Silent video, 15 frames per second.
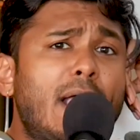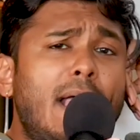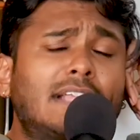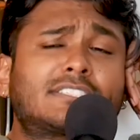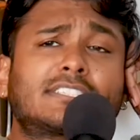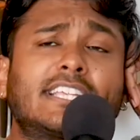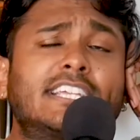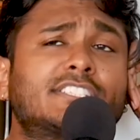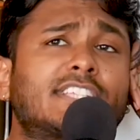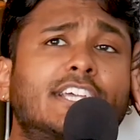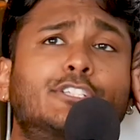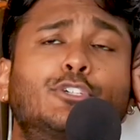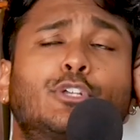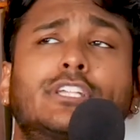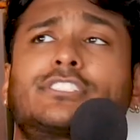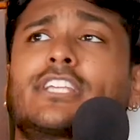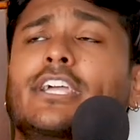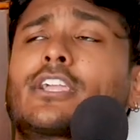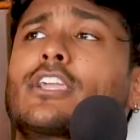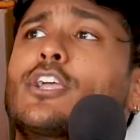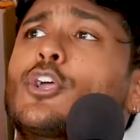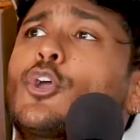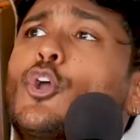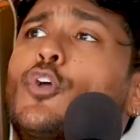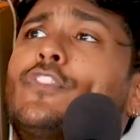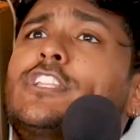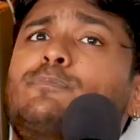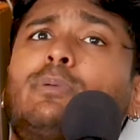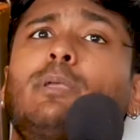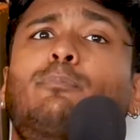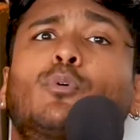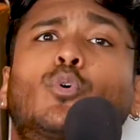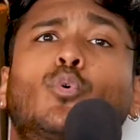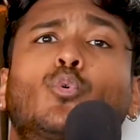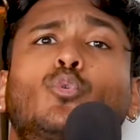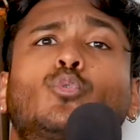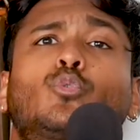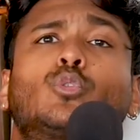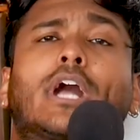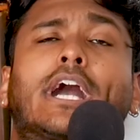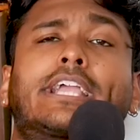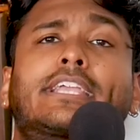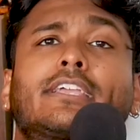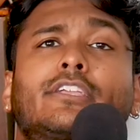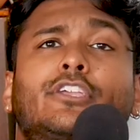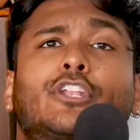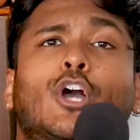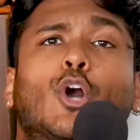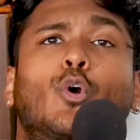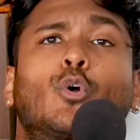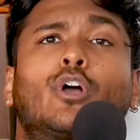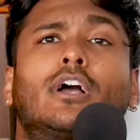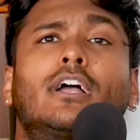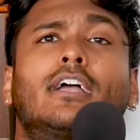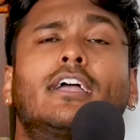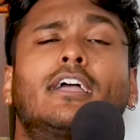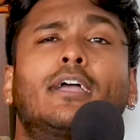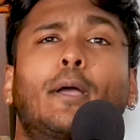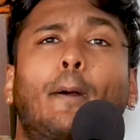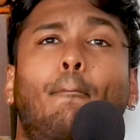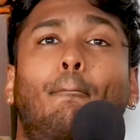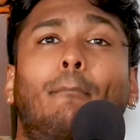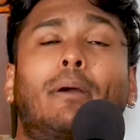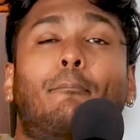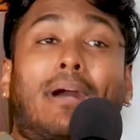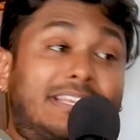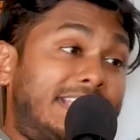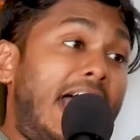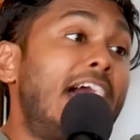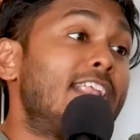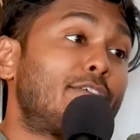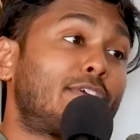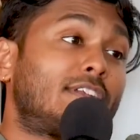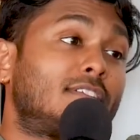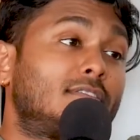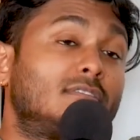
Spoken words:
That's the thing. It's like, dude, it's like these people who like, you know, my dad even,